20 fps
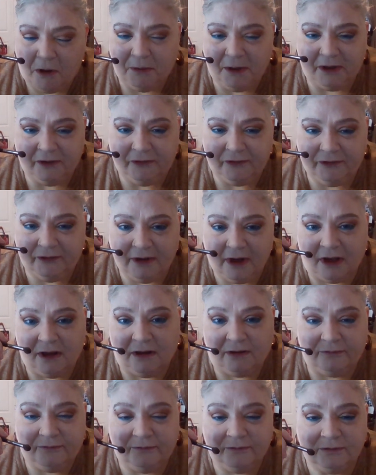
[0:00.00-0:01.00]
all my
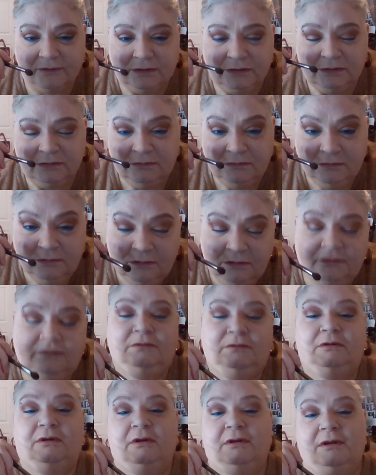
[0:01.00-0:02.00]
stuff
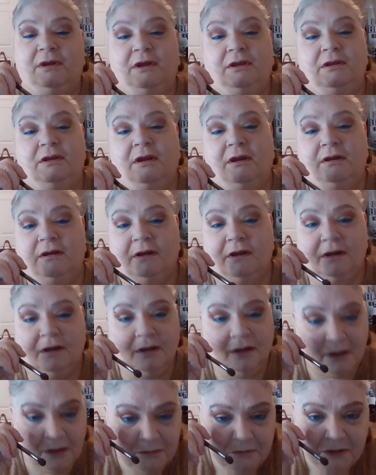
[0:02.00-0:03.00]
and then
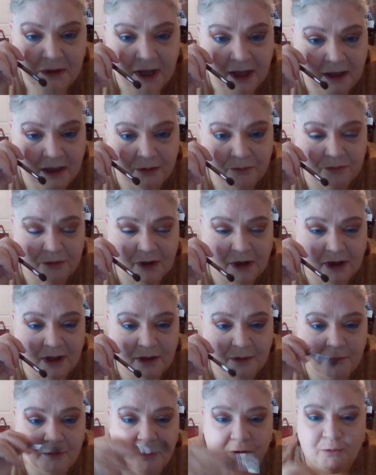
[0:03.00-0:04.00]
unpack it when I
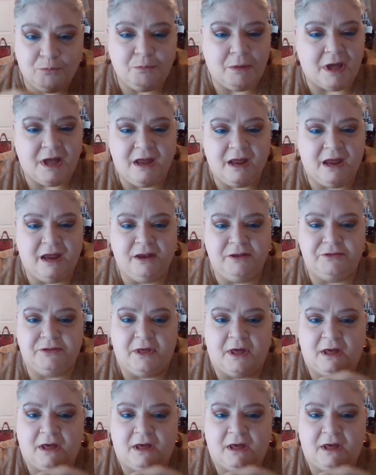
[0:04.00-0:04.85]
come home. I hate